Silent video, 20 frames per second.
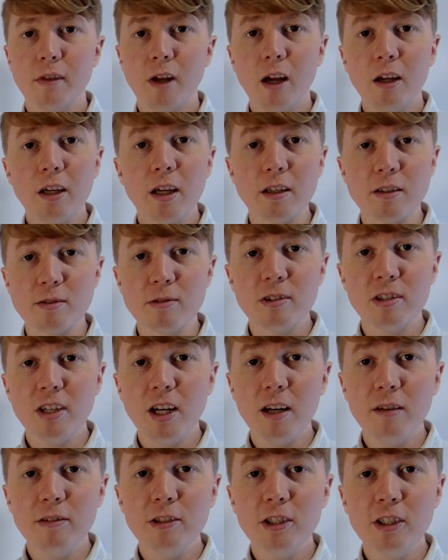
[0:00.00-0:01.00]
Okay, so we're
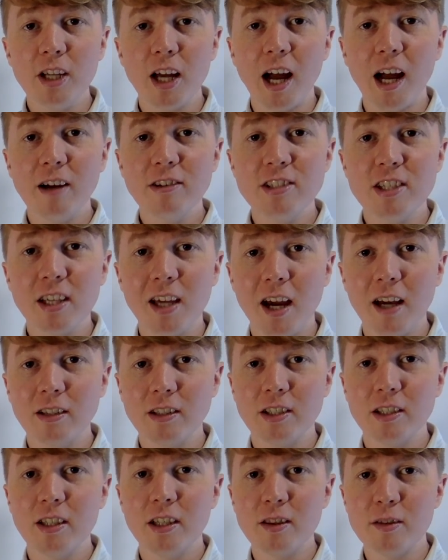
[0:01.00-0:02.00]
going to have a look at how to
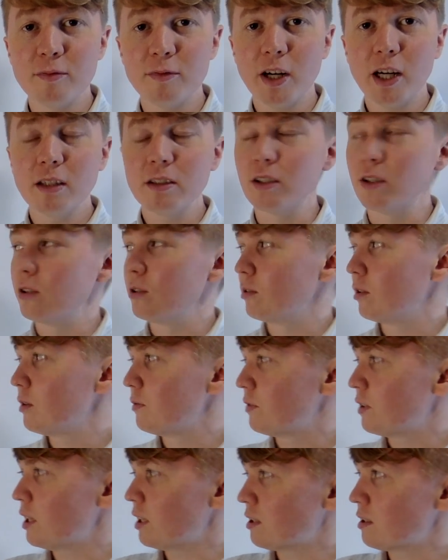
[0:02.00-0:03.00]
calculate the value
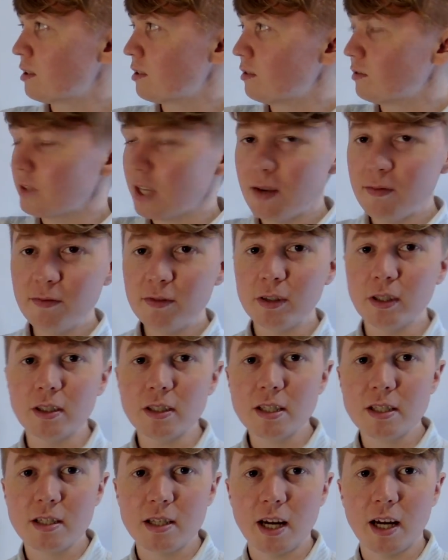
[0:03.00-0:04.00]
of this sort of
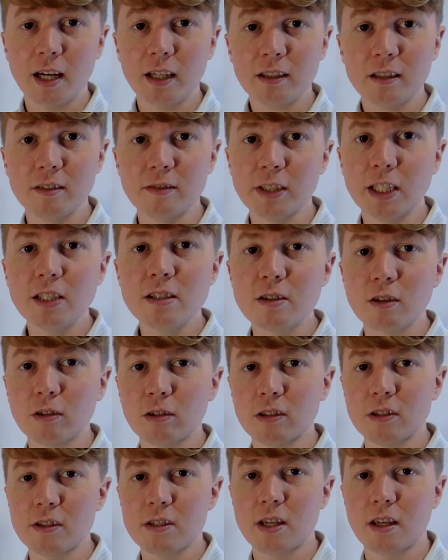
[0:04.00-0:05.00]
infinite stack of
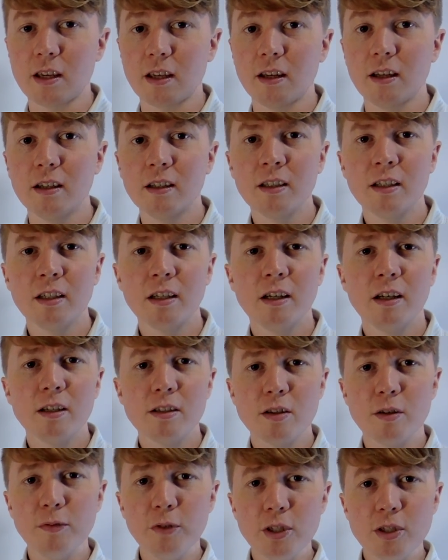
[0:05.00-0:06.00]
integrals here.
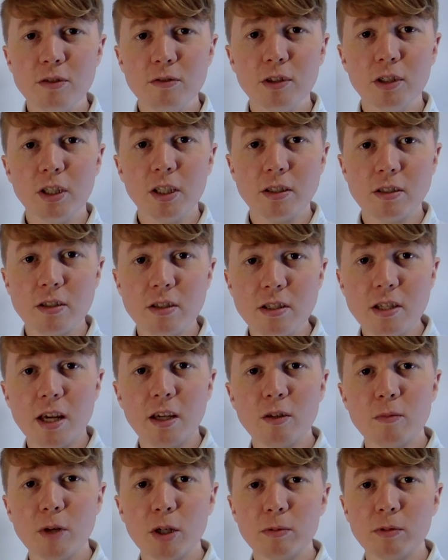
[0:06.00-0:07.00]
So first of all, let's just
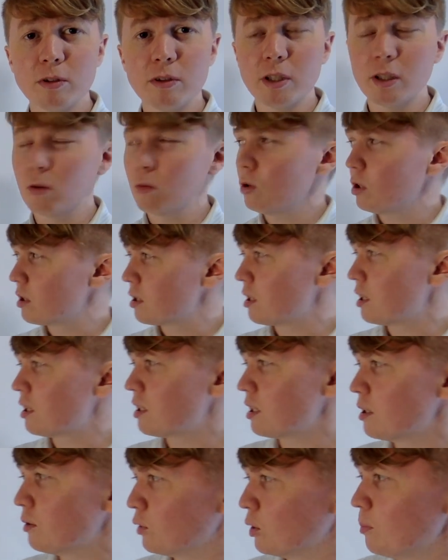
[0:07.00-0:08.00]
take a moment and think, what does this
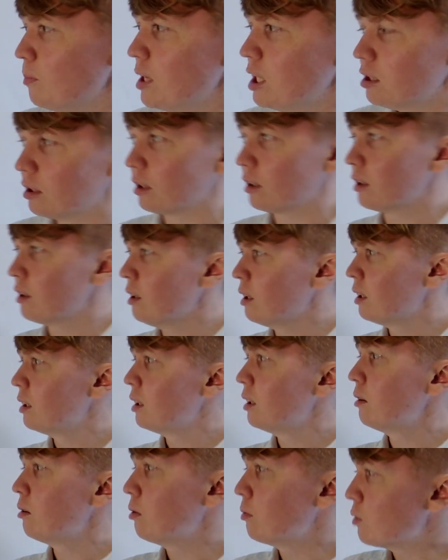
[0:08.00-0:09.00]
even mean?
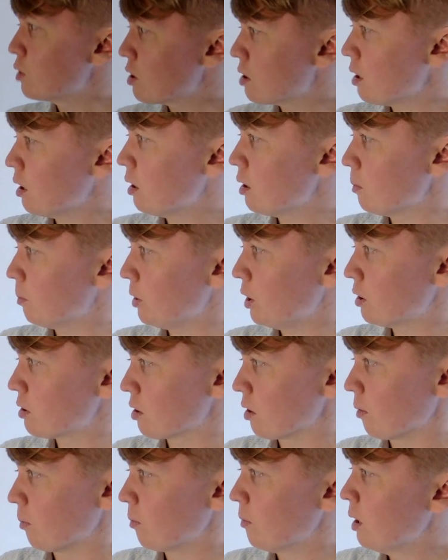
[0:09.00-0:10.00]
Well, if you start at the
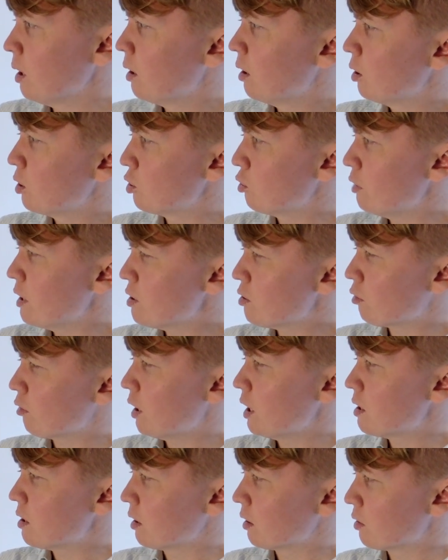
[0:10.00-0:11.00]
bottom, you're
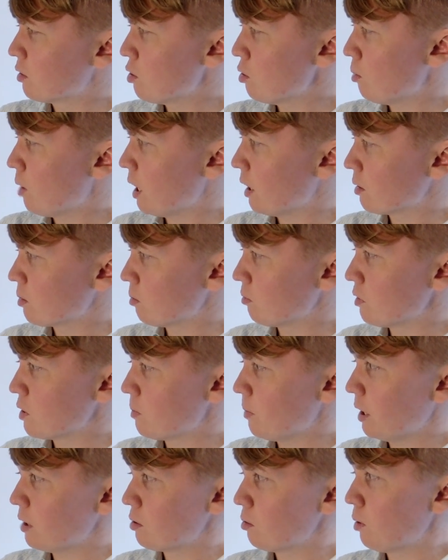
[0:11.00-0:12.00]
integrating 2x with
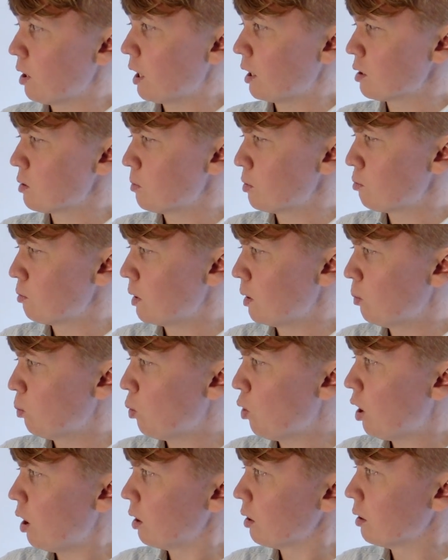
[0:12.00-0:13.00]
respect to x between
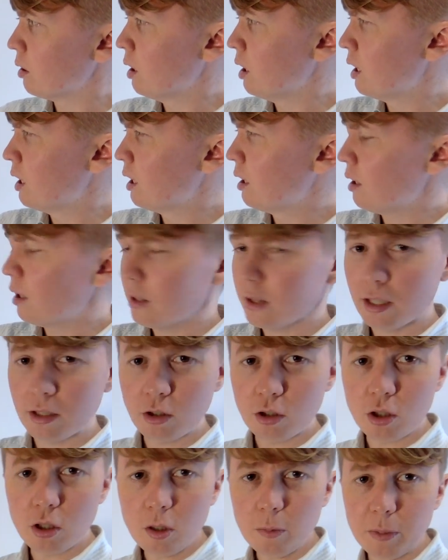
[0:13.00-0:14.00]
1 and then
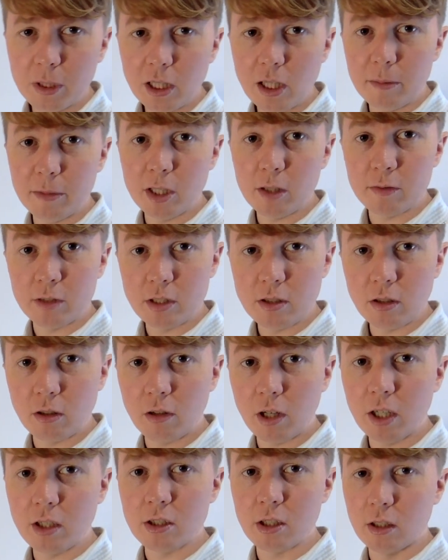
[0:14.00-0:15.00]
your upper limit of
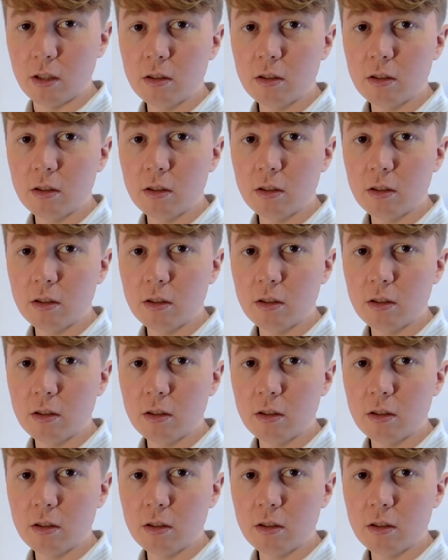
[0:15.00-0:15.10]
integration.